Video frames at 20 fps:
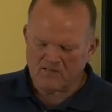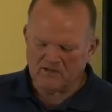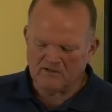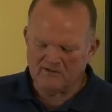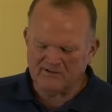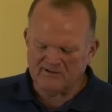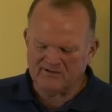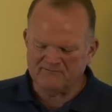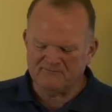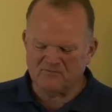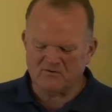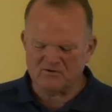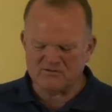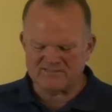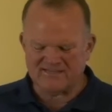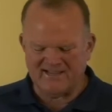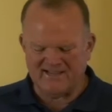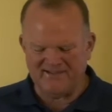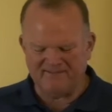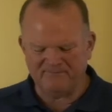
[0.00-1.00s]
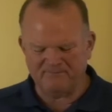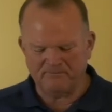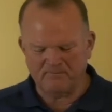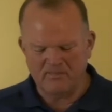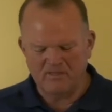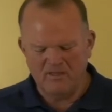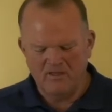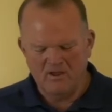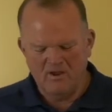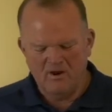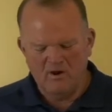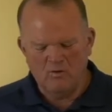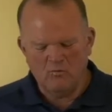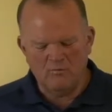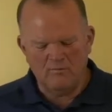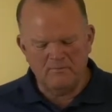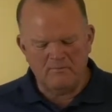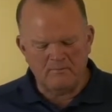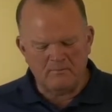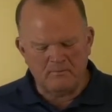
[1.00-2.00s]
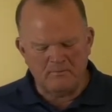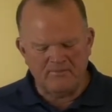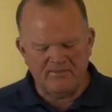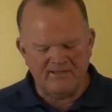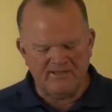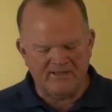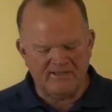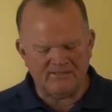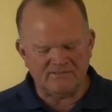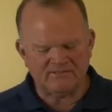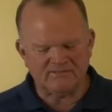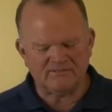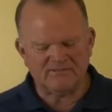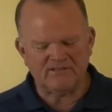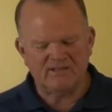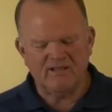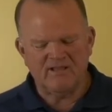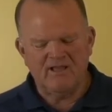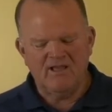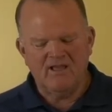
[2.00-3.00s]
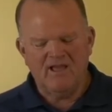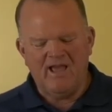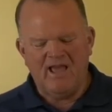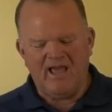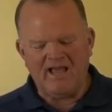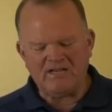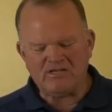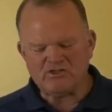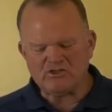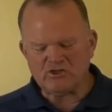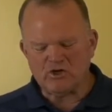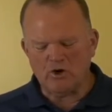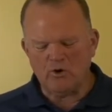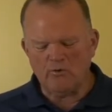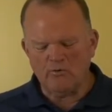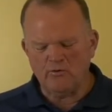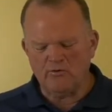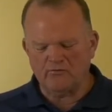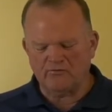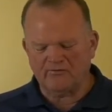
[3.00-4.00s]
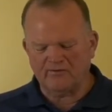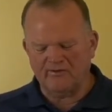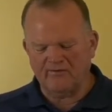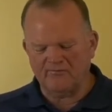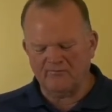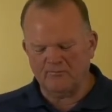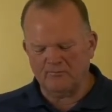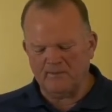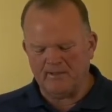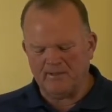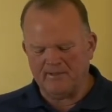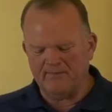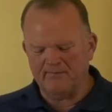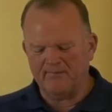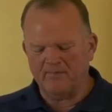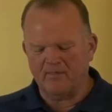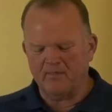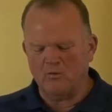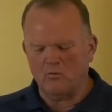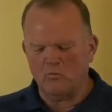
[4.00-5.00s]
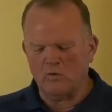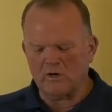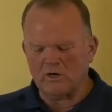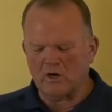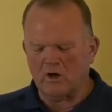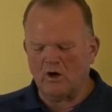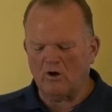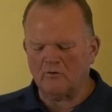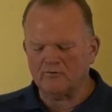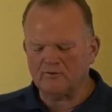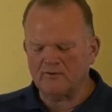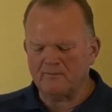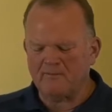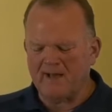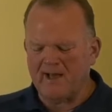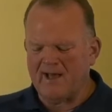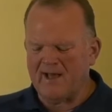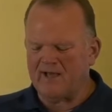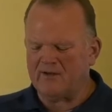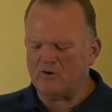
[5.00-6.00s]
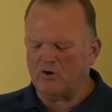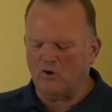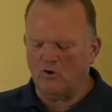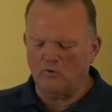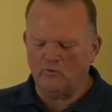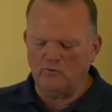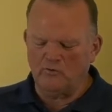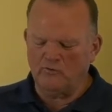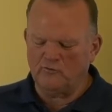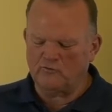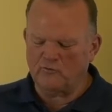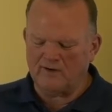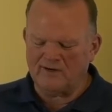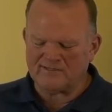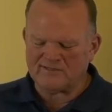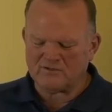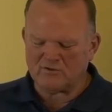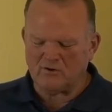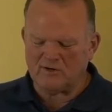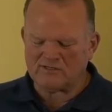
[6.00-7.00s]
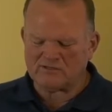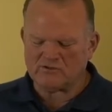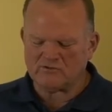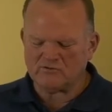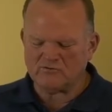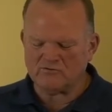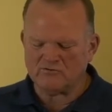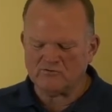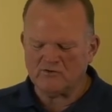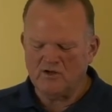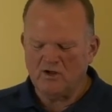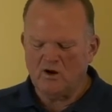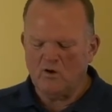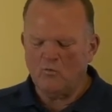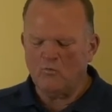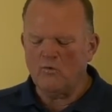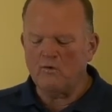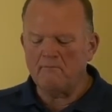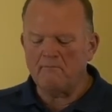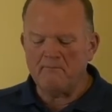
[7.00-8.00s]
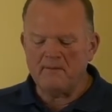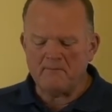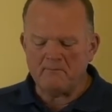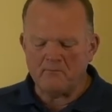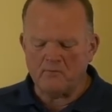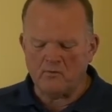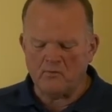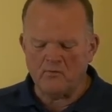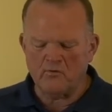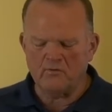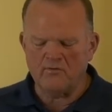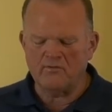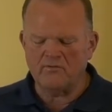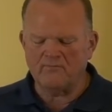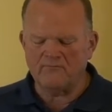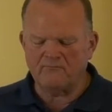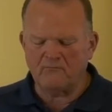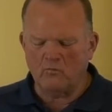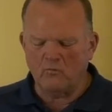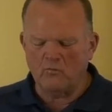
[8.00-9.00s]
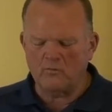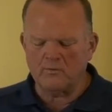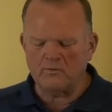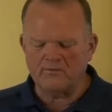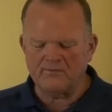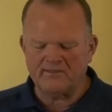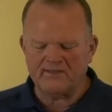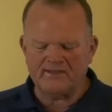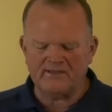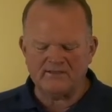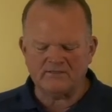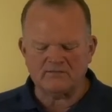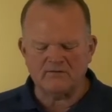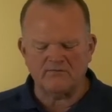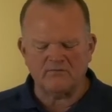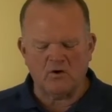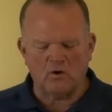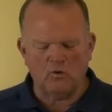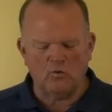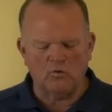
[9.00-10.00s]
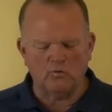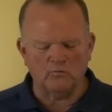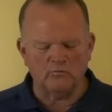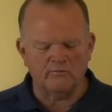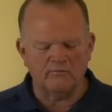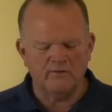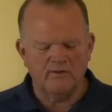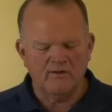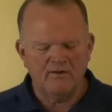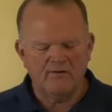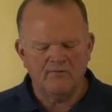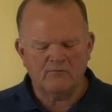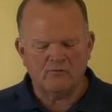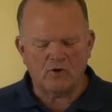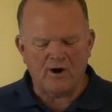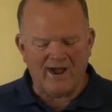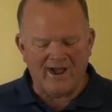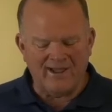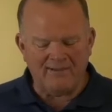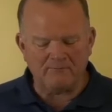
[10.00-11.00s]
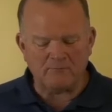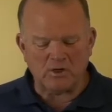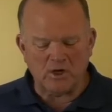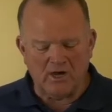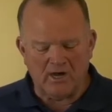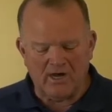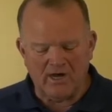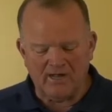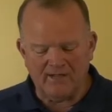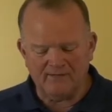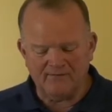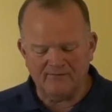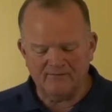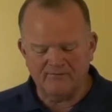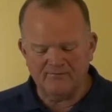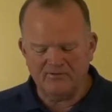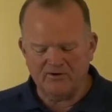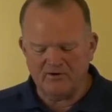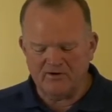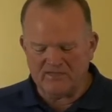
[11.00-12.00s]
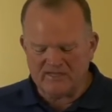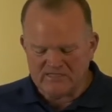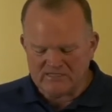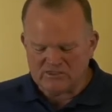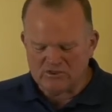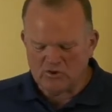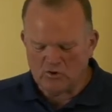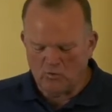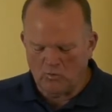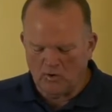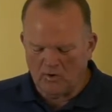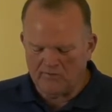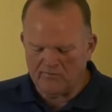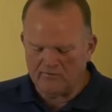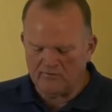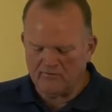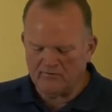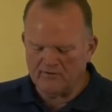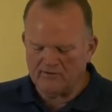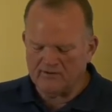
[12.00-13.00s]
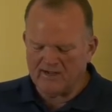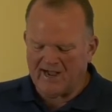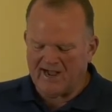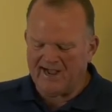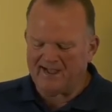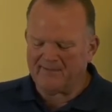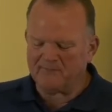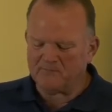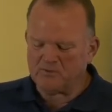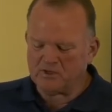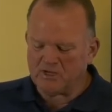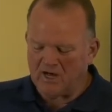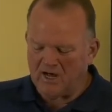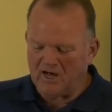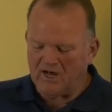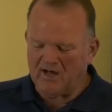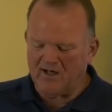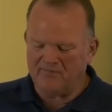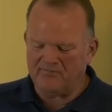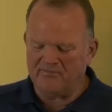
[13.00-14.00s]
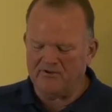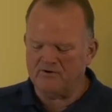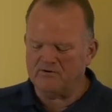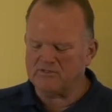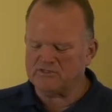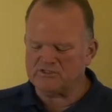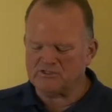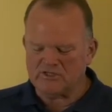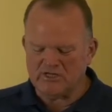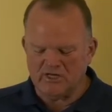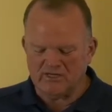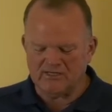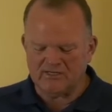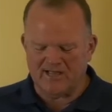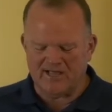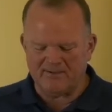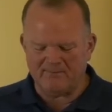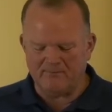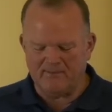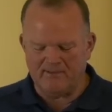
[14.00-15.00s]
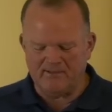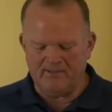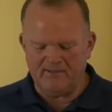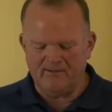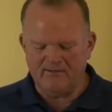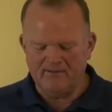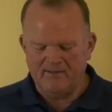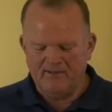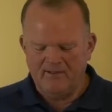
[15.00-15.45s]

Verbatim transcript: Look at verse 8. Remember this and show yourselves men. Recall to mind, all you transgressors. Remember the former things of old. For I am God, there is no other. I am God, there is none like me.